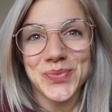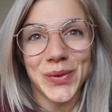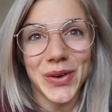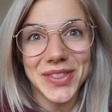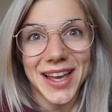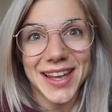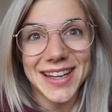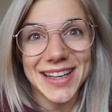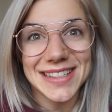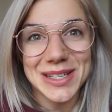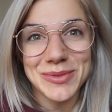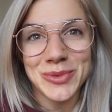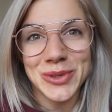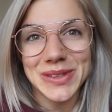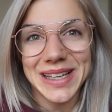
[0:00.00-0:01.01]
what that is
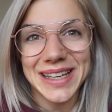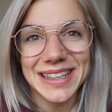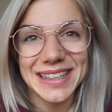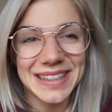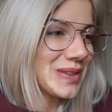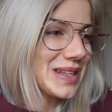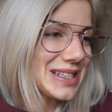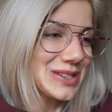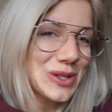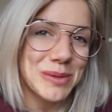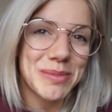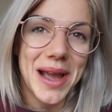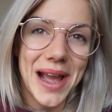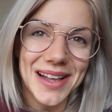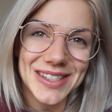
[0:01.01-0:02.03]
and what that what that's all
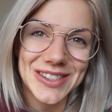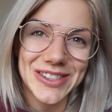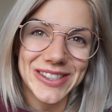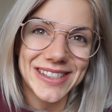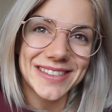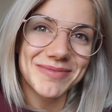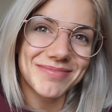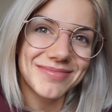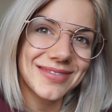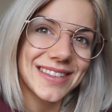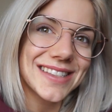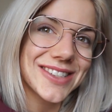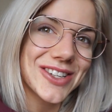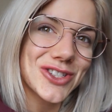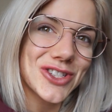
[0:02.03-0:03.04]
about. So
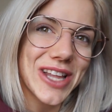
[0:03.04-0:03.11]
let's go